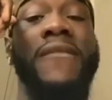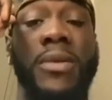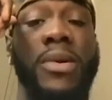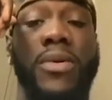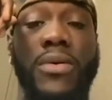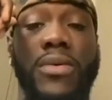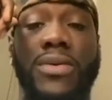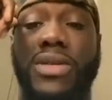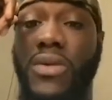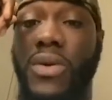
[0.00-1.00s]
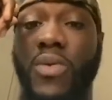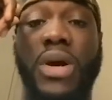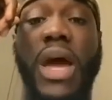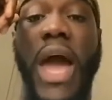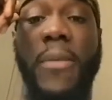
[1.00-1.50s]
And now,
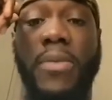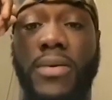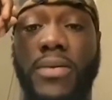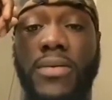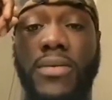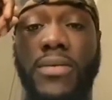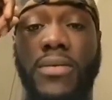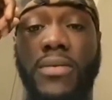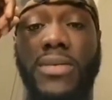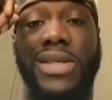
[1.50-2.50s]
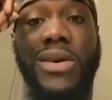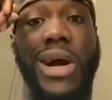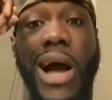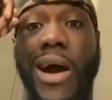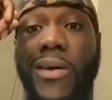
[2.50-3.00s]
finally,
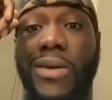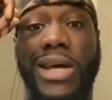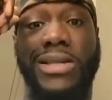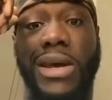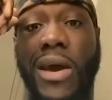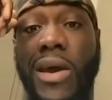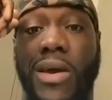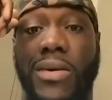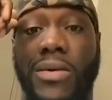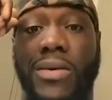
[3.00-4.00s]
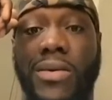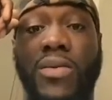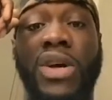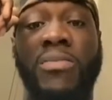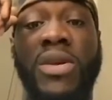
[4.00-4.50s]
the arbitration came out,
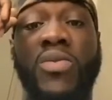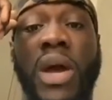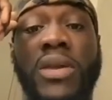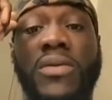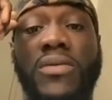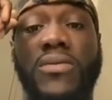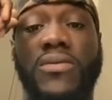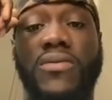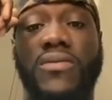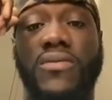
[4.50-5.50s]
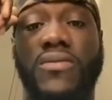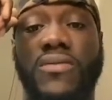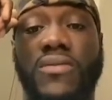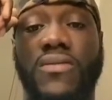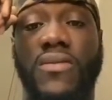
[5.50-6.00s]
and there's nothing but
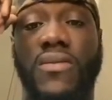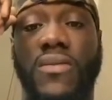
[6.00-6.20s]
crickets